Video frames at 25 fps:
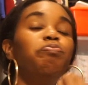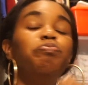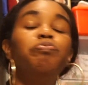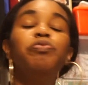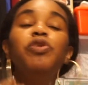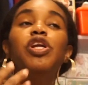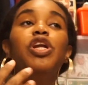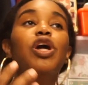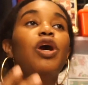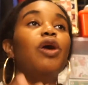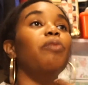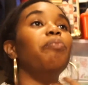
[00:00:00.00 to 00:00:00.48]

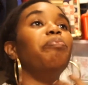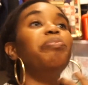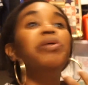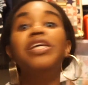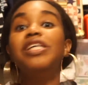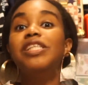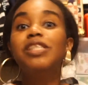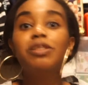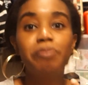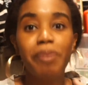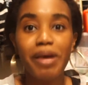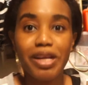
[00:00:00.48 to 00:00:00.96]
you know,
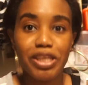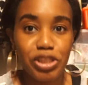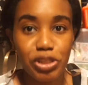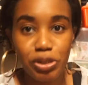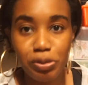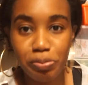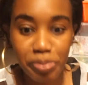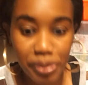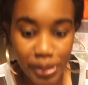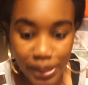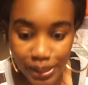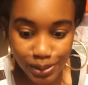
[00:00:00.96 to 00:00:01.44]
being
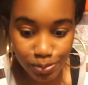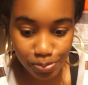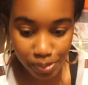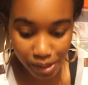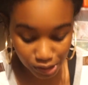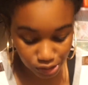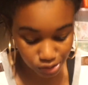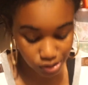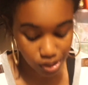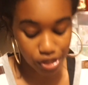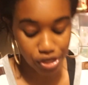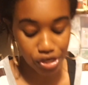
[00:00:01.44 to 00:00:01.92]
special, being
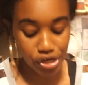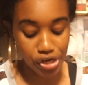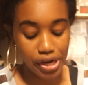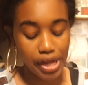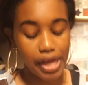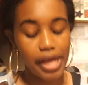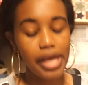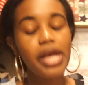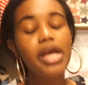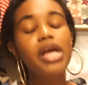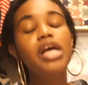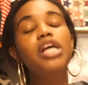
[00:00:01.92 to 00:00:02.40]
special on your
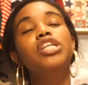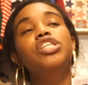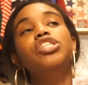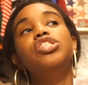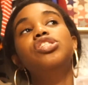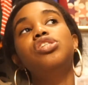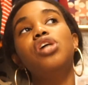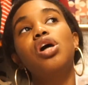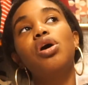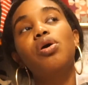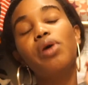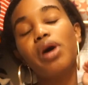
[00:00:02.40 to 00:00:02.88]
day.
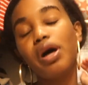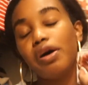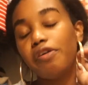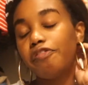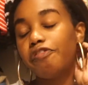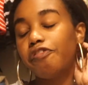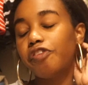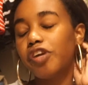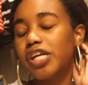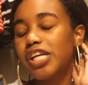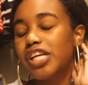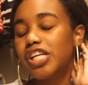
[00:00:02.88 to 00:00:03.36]
So
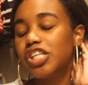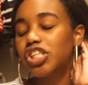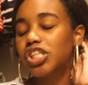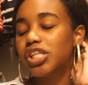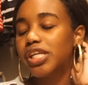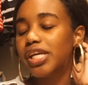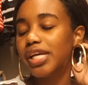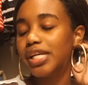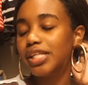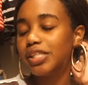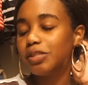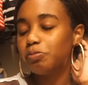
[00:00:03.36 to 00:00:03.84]
for each
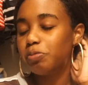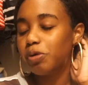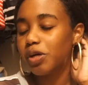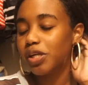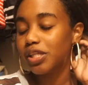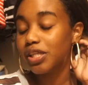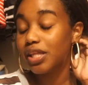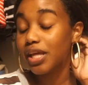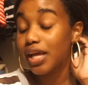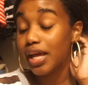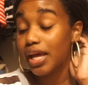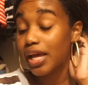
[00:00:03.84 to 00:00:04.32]
kid's
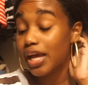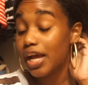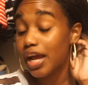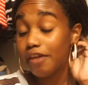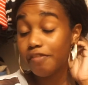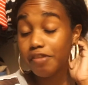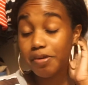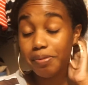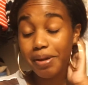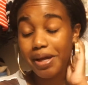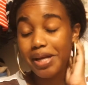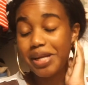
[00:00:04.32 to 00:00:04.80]
birthday,
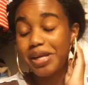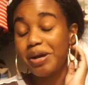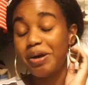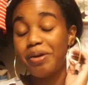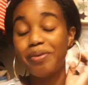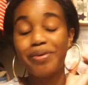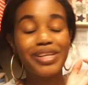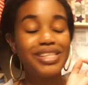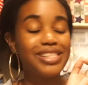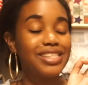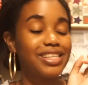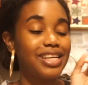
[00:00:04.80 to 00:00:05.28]
everybody
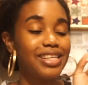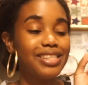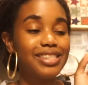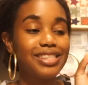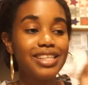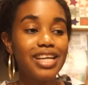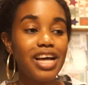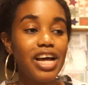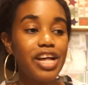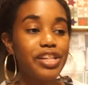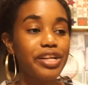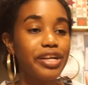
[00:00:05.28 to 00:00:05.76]
always gets
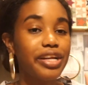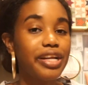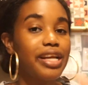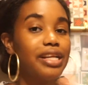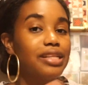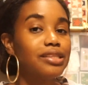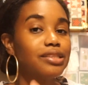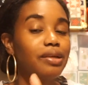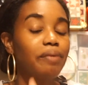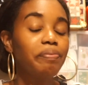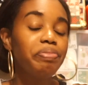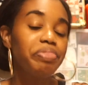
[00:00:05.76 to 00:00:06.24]
the other
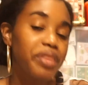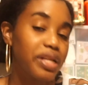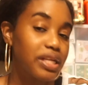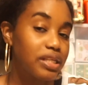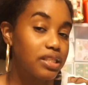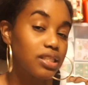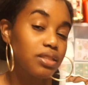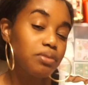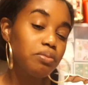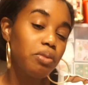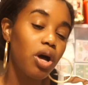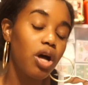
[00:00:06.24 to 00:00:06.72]
kid something
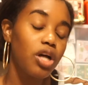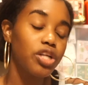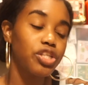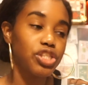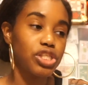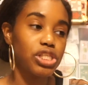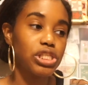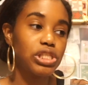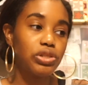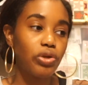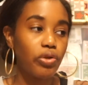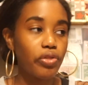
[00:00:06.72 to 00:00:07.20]
small,
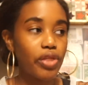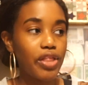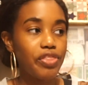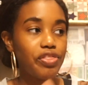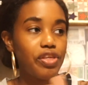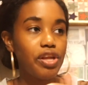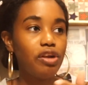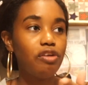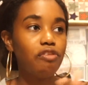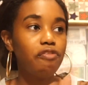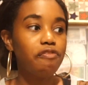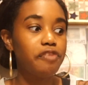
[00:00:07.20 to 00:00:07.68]
just so that
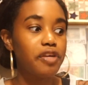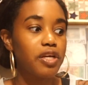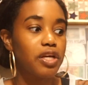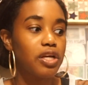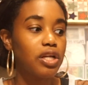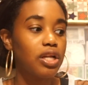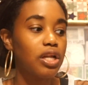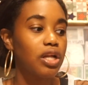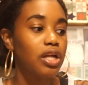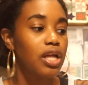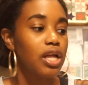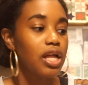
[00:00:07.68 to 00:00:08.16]
they don't feel